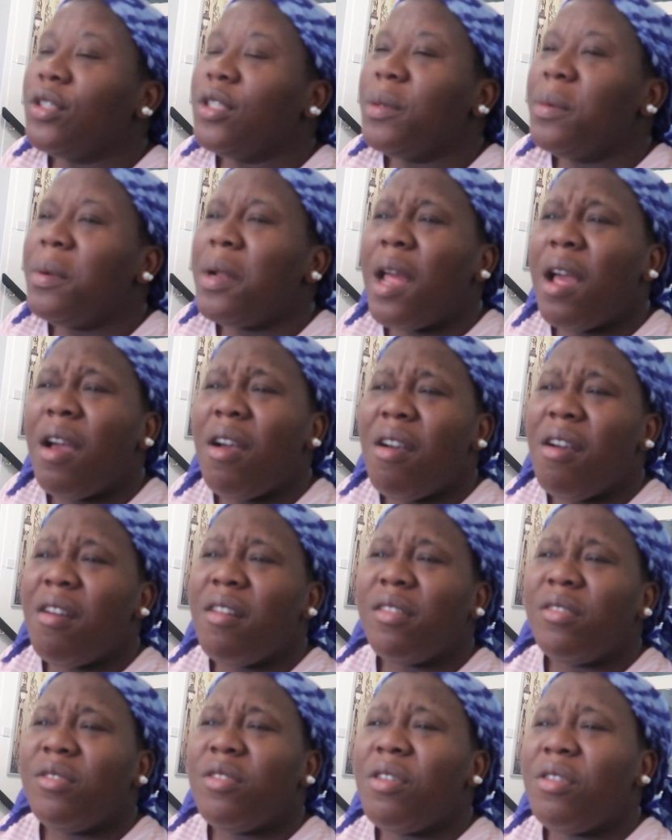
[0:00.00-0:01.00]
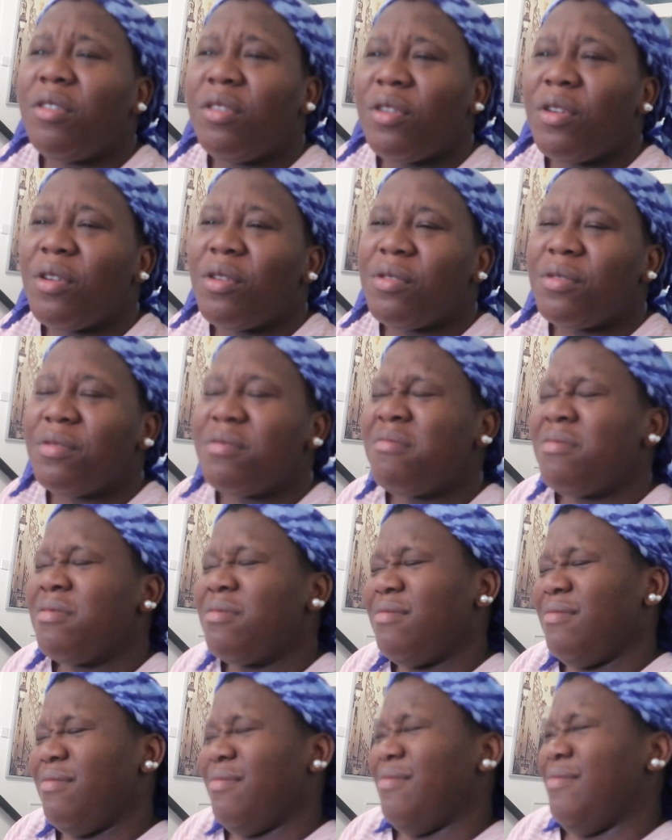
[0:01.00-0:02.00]
You're like, oh, don't go.
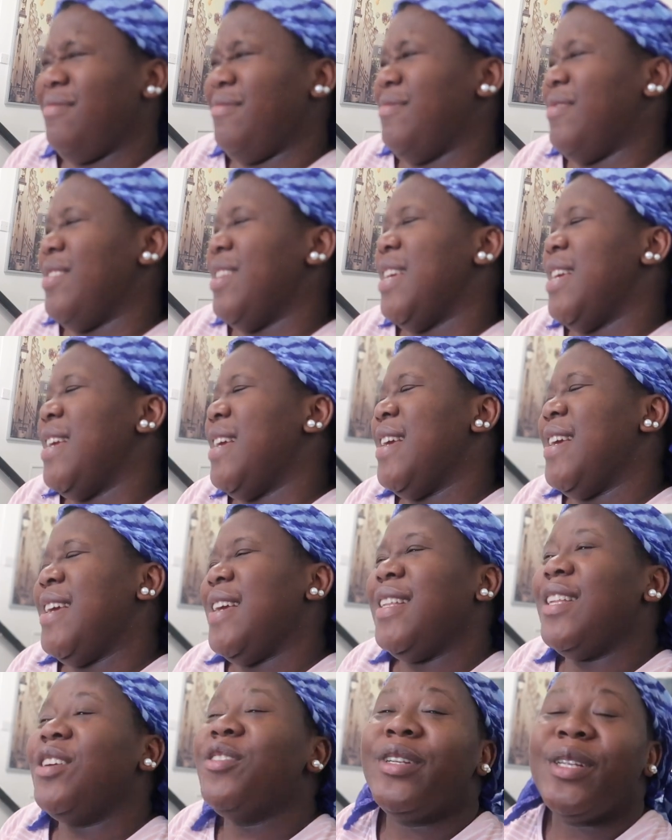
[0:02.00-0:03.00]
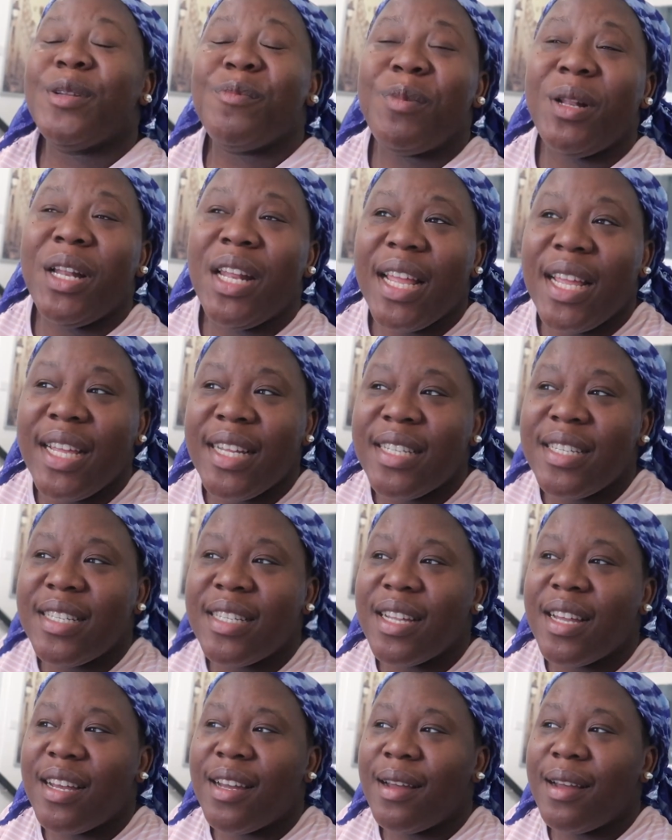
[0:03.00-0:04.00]
Oh, they played